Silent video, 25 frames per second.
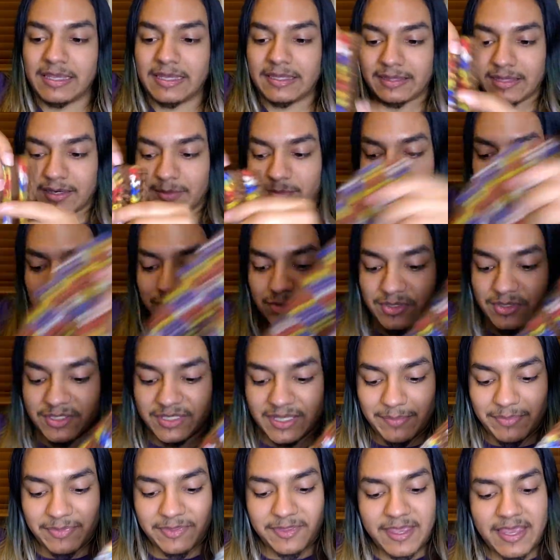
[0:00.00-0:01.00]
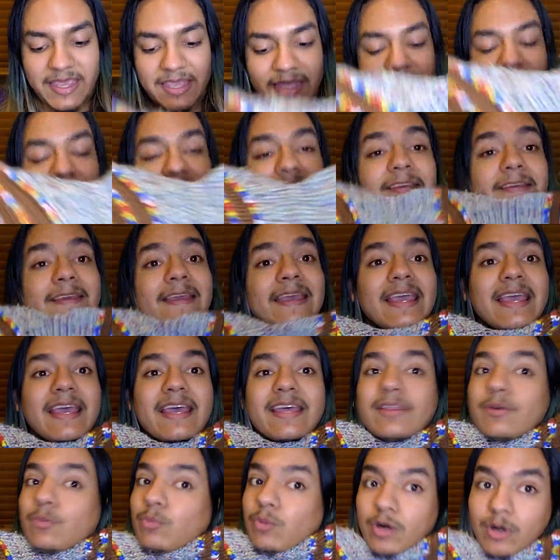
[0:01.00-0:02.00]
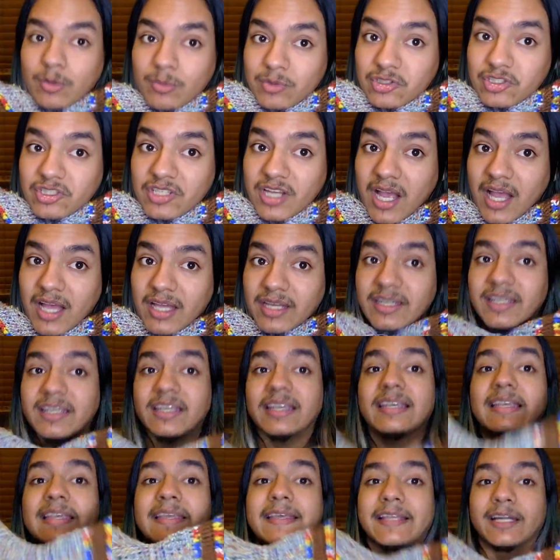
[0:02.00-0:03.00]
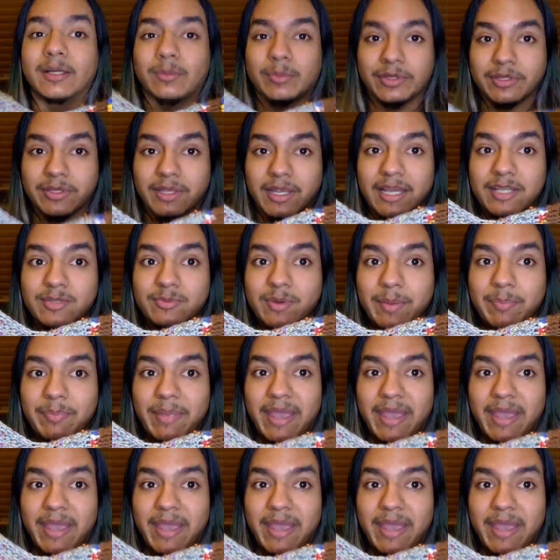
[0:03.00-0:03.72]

Then I'm gonna do the same thing, and then we're almost done, and I'll bring you guys right